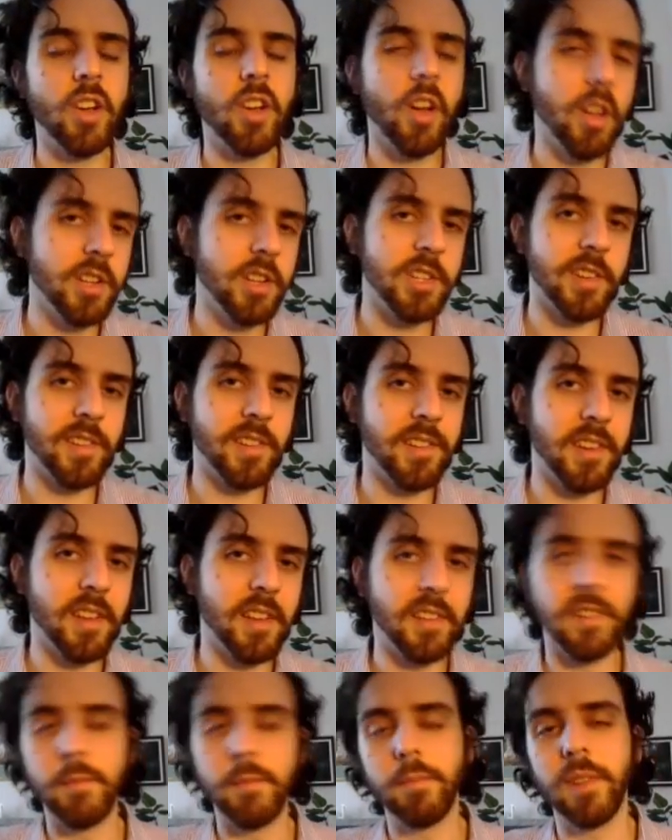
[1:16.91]

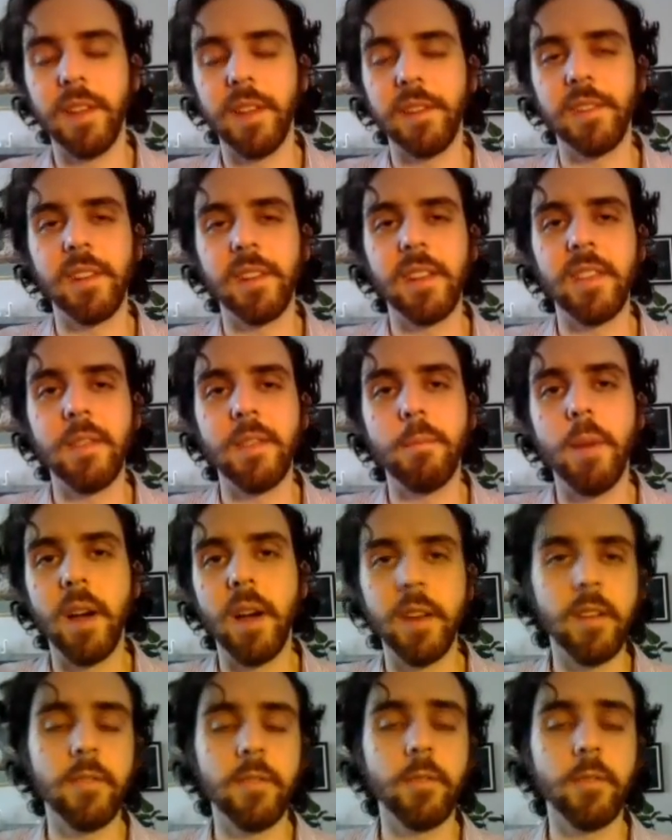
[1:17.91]
consciousness and place it in the body